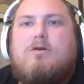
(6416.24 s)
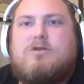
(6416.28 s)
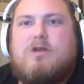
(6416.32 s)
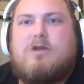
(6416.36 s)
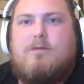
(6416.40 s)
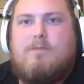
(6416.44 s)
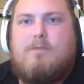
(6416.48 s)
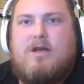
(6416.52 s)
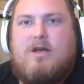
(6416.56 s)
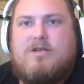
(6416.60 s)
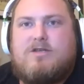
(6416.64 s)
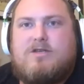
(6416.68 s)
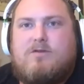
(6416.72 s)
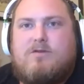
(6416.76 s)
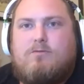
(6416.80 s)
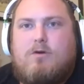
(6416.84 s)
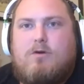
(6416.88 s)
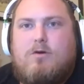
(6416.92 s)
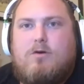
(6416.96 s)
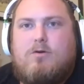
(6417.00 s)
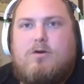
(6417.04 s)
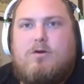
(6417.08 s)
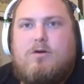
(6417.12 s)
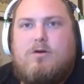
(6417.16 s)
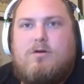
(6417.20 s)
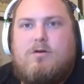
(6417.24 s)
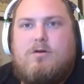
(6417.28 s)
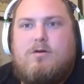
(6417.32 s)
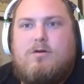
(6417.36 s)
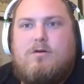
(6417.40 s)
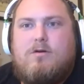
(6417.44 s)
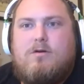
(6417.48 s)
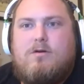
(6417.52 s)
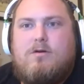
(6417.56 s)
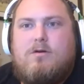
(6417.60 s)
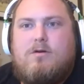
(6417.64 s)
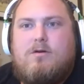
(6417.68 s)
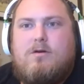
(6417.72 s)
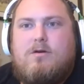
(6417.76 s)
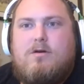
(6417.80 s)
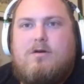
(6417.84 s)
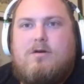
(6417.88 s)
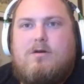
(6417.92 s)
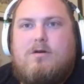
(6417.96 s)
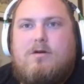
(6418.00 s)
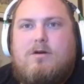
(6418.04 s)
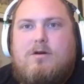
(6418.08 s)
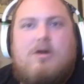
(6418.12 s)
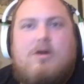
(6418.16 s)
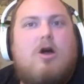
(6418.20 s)
on Mason Road.
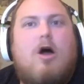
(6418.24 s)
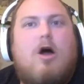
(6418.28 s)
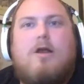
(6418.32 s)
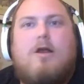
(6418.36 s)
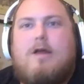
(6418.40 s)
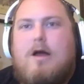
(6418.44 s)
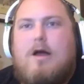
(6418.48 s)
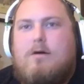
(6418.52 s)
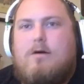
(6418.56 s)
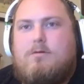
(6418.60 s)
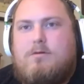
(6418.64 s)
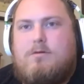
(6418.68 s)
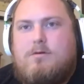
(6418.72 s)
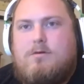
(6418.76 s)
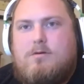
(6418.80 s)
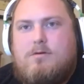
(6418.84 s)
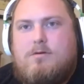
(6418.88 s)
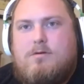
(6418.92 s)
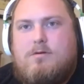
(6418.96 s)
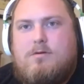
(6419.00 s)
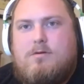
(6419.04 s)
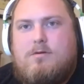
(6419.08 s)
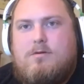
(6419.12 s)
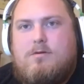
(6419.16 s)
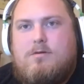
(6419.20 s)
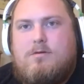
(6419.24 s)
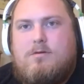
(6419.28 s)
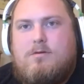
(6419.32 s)
Gone now. R